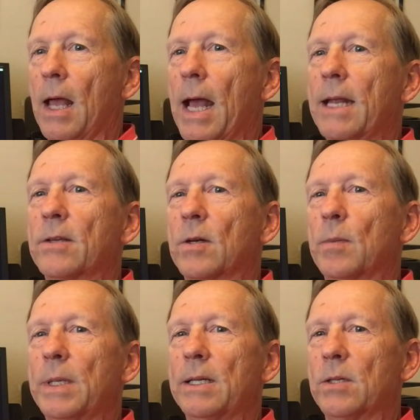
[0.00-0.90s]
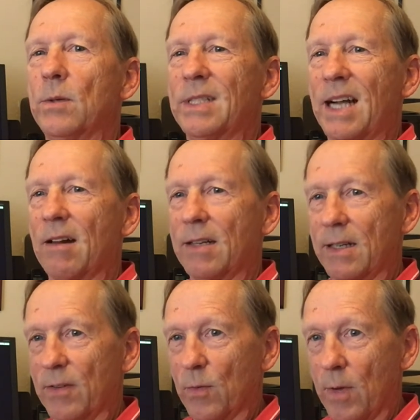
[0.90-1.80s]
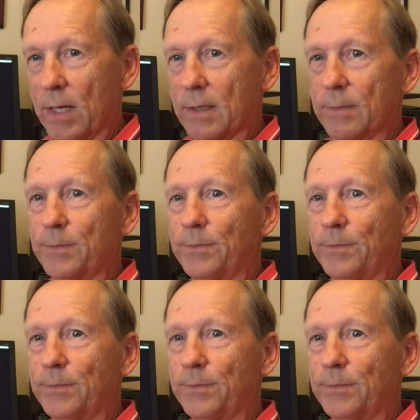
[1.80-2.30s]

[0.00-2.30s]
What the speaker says: and interpret it two entirely different ways.